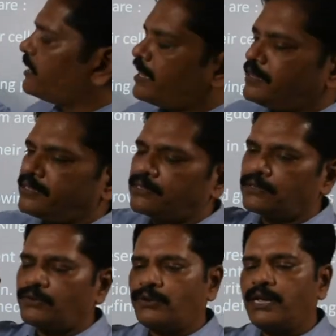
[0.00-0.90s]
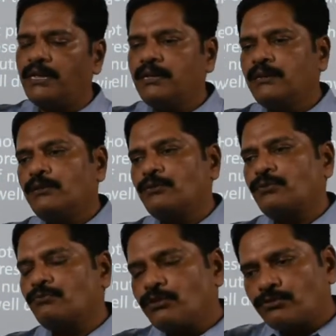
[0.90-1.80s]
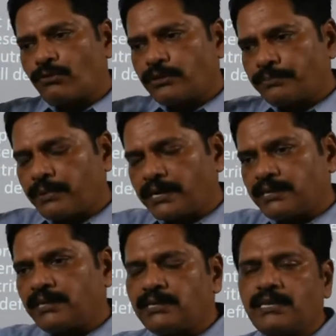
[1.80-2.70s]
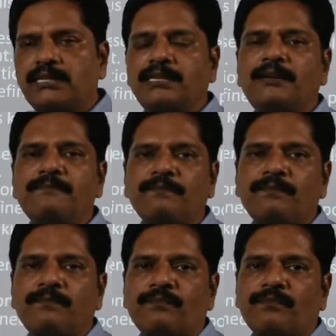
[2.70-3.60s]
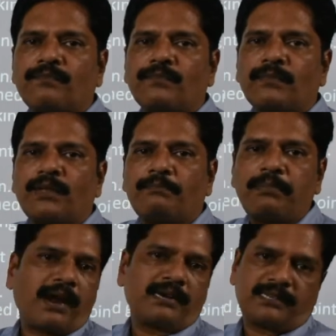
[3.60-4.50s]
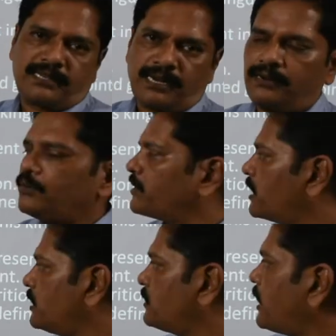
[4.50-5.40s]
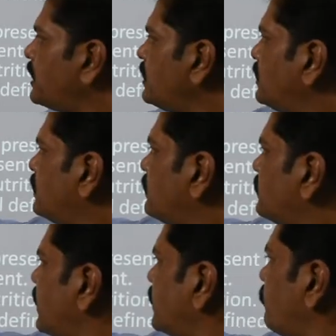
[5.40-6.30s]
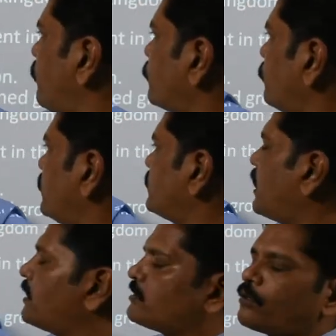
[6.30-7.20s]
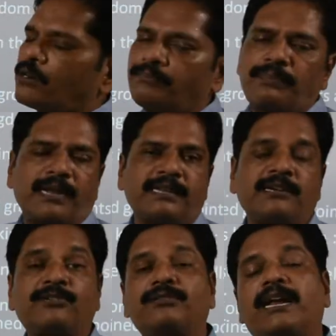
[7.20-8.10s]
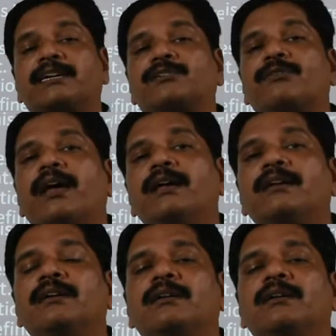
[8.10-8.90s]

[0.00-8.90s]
cells. Okay, so which was present in the plant cell. Okay, then the central vacuole is not present, so that's why